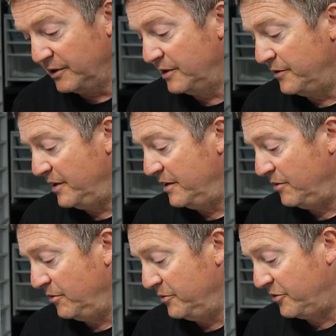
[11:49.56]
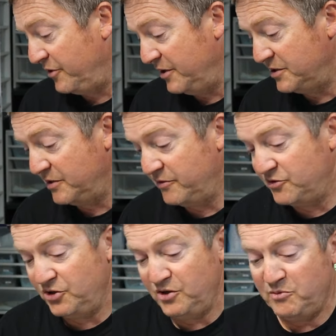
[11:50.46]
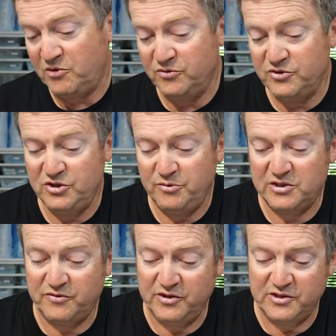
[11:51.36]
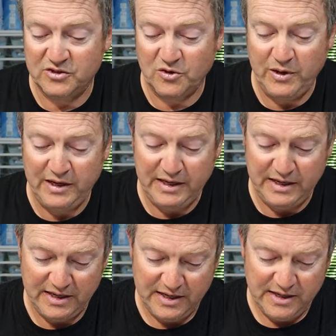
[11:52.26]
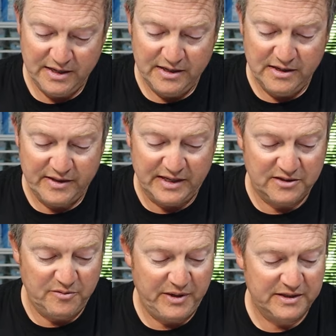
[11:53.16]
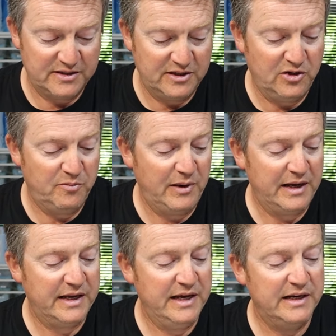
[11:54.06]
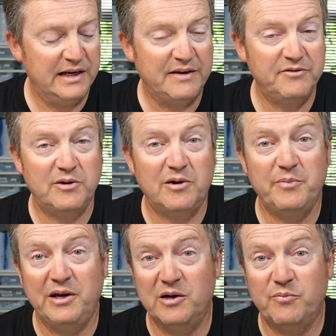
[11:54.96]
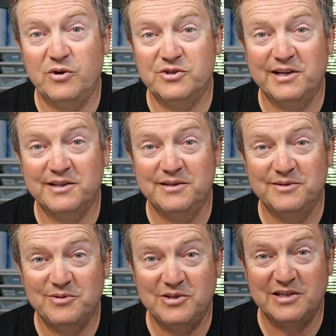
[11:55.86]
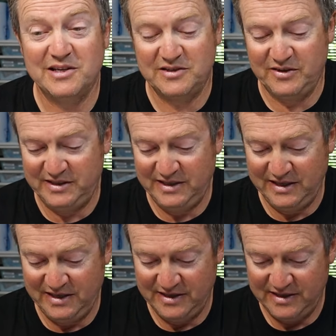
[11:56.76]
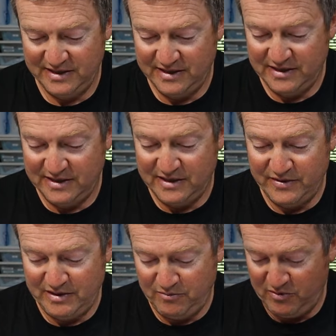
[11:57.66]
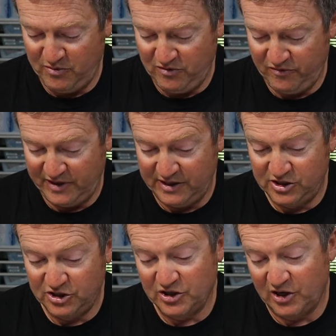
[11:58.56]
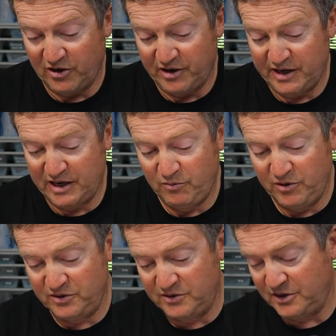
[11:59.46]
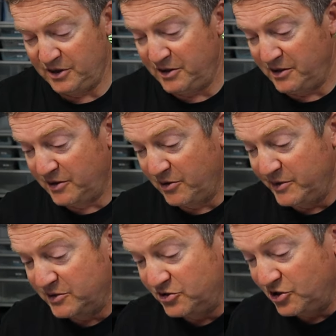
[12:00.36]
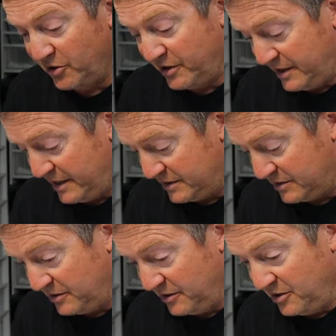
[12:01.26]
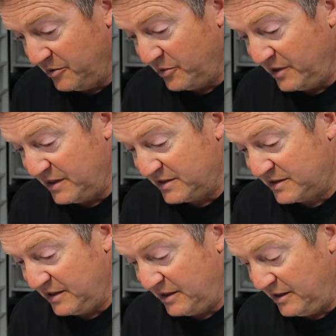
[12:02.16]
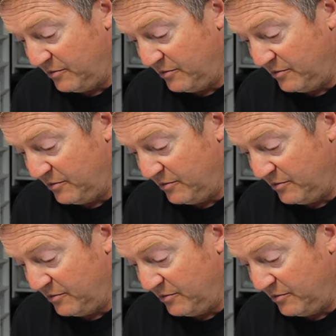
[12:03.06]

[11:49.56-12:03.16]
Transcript: And then on the 30th of June, we've got Zeus versus Queenie. That's the Pastel Black-Haired Lavender Albino project, which is exciting. And then we move into July. And I won't go into July yet, but let's say